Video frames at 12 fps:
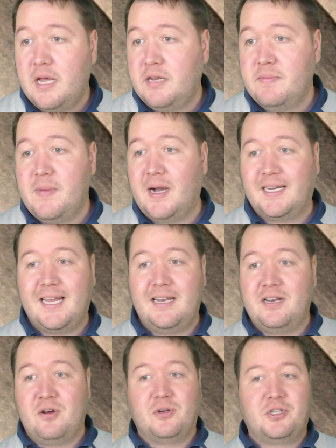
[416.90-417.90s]
you might
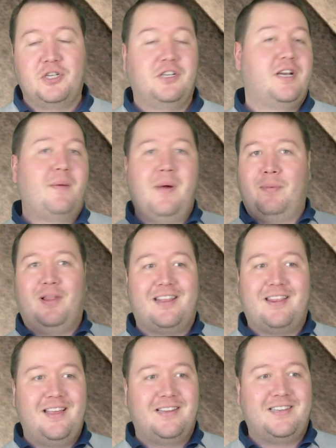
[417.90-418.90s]
get an auction come up
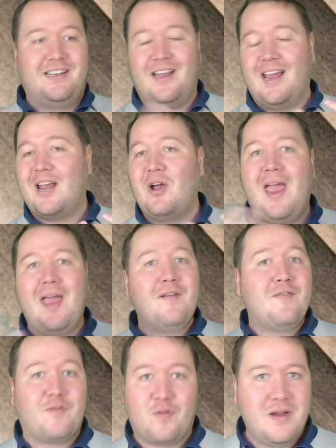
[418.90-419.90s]
like this and like
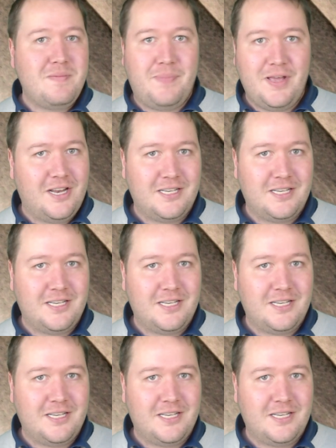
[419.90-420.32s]
every bid is